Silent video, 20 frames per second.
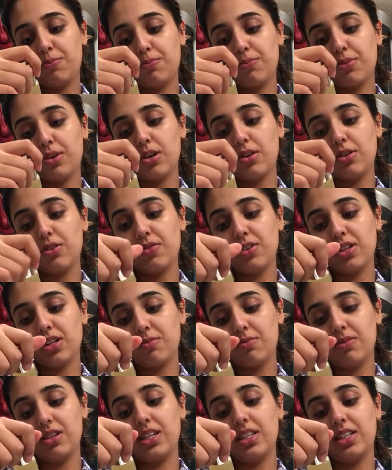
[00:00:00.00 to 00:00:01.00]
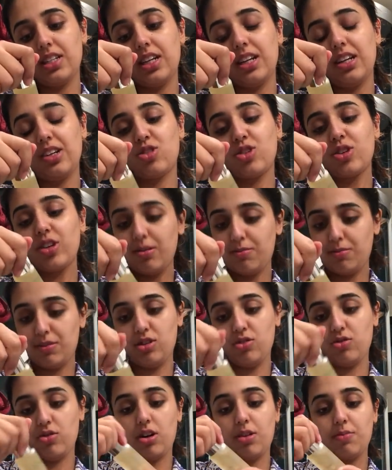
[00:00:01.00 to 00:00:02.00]
Pro Vitamin D
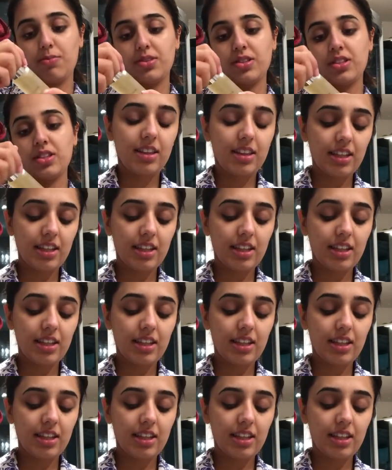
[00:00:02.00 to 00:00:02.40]
Treatment Drops.